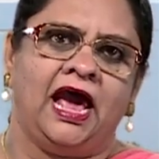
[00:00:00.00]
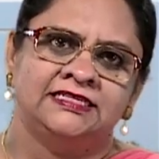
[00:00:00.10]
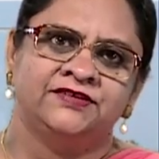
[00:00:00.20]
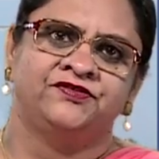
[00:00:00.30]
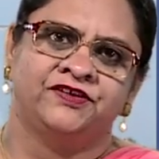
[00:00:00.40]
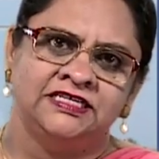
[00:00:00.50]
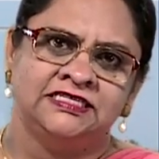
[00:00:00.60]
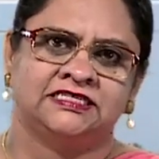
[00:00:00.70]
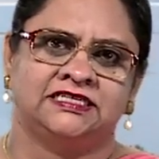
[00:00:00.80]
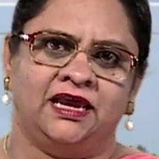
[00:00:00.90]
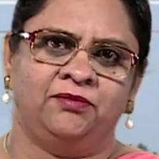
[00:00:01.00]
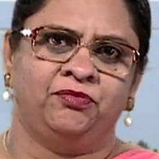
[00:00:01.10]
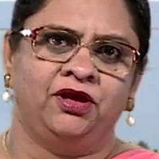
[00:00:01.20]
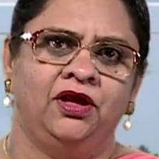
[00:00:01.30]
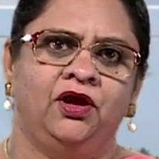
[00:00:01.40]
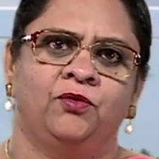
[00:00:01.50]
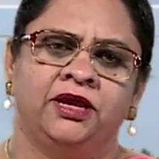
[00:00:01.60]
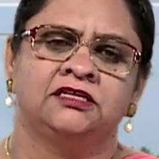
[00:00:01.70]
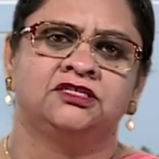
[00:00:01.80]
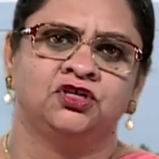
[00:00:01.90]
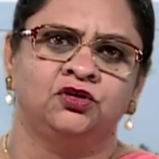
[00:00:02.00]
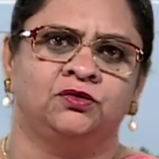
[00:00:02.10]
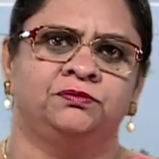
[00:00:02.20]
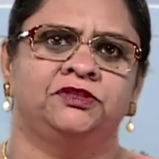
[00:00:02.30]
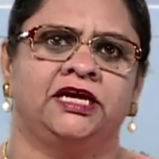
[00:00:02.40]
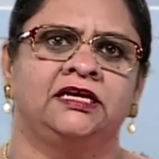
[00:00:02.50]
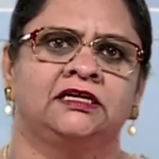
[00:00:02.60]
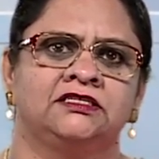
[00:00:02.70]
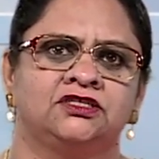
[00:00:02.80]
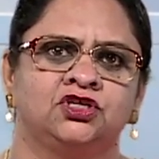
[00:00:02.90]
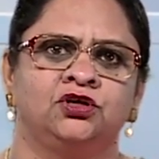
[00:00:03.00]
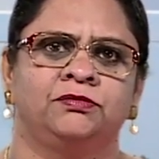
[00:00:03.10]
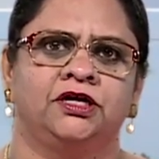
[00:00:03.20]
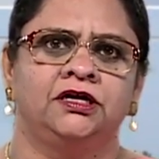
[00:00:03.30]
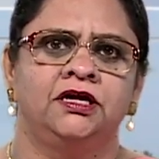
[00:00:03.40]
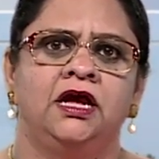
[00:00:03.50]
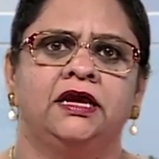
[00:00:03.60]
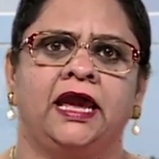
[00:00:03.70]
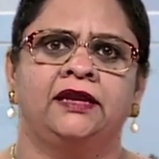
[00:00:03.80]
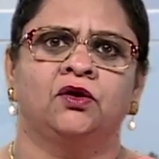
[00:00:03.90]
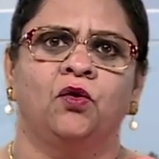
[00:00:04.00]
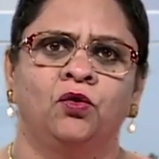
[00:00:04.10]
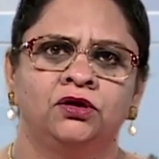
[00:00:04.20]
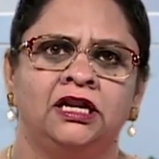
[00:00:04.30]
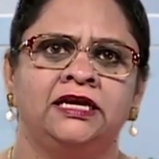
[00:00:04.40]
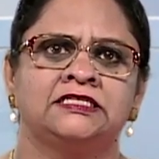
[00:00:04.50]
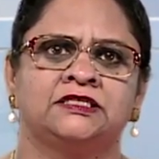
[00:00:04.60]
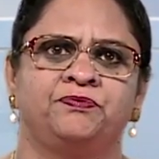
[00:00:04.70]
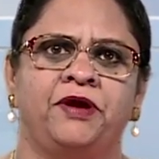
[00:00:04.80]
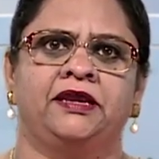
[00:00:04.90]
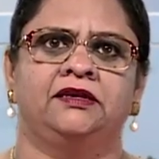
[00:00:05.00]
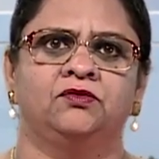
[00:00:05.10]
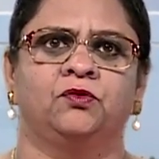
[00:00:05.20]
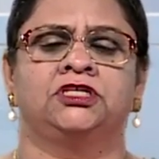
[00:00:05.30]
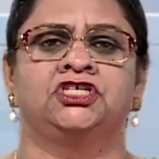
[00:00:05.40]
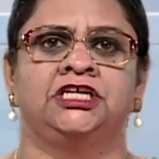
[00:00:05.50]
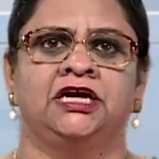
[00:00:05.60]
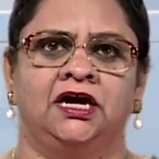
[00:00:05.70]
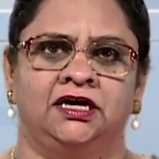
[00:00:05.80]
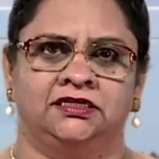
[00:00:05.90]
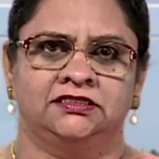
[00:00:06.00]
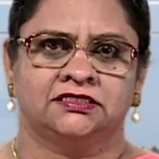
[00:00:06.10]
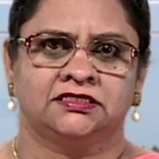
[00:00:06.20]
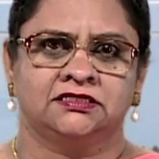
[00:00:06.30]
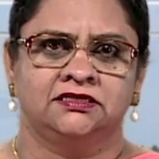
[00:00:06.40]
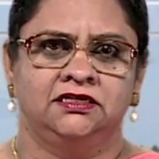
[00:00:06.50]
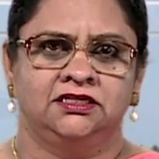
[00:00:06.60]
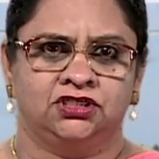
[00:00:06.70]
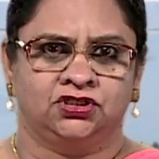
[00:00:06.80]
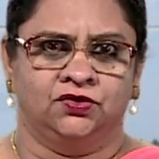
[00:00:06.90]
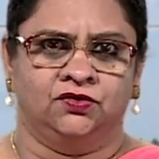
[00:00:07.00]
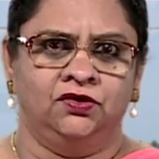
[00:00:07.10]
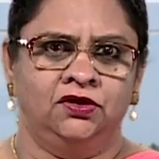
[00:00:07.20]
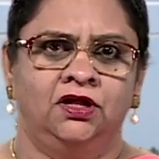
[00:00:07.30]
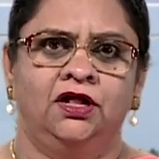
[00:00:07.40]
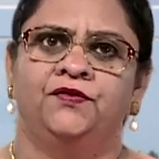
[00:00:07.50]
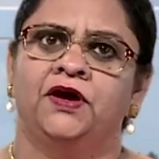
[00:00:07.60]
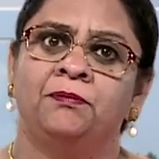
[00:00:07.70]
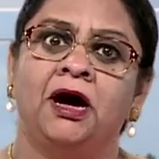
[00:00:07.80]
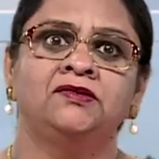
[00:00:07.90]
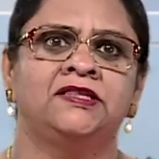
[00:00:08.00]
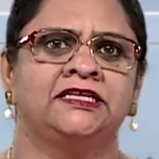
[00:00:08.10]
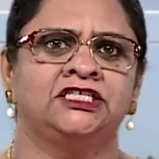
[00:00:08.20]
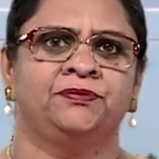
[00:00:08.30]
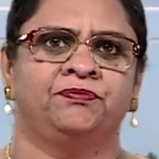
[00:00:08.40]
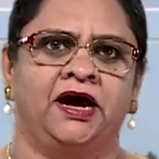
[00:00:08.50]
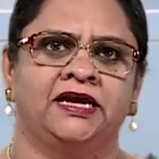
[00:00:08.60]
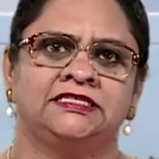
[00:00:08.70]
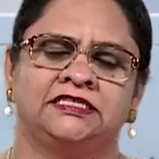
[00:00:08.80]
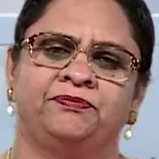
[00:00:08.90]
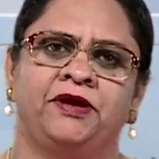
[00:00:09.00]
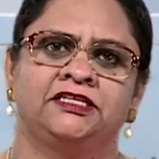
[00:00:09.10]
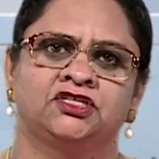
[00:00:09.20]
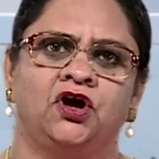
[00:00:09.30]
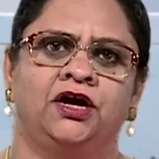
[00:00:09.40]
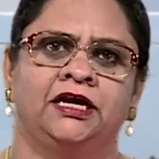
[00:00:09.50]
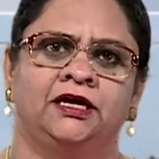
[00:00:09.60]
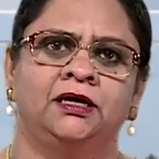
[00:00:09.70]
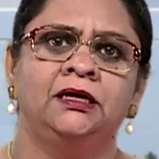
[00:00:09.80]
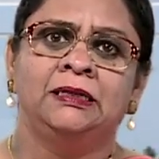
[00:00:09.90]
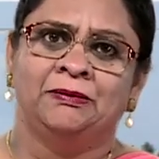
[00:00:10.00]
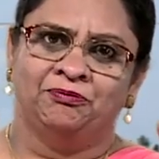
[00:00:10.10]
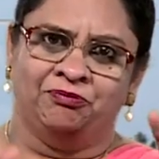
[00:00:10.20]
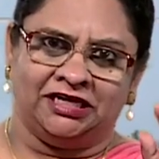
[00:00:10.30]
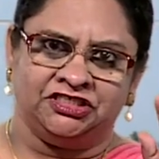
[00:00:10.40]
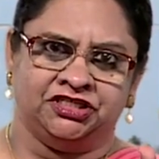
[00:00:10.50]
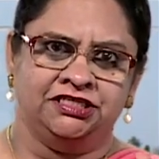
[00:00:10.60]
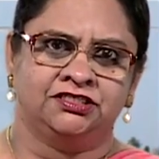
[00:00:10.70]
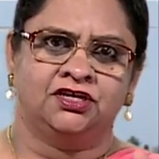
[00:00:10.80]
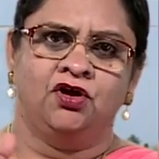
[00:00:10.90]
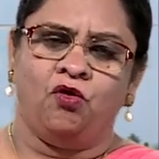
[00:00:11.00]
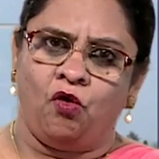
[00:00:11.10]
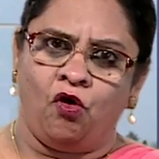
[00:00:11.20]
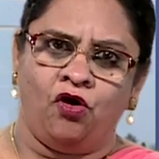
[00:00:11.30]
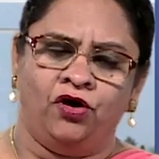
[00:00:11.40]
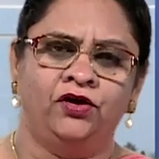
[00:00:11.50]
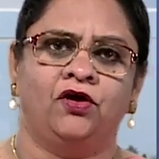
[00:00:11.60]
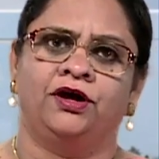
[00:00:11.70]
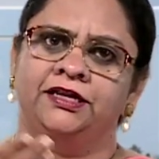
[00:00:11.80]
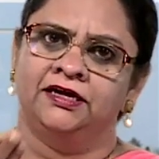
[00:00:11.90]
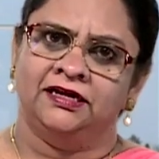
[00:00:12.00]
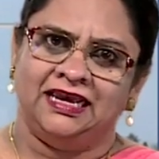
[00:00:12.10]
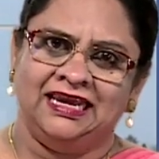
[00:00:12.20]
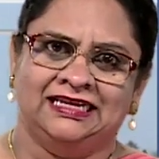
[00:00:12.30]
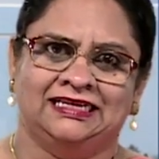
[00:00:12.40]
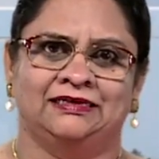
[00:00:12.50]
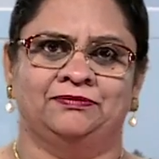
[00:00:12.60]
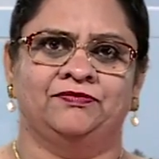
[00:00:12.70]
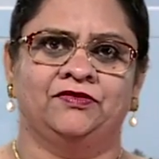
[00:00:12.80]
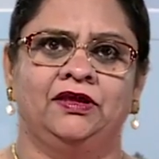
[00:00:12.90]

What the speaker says: As a first step, we assume that a consumer can only spend what she earns. So, the amount that she buys depends on her budget or on her income.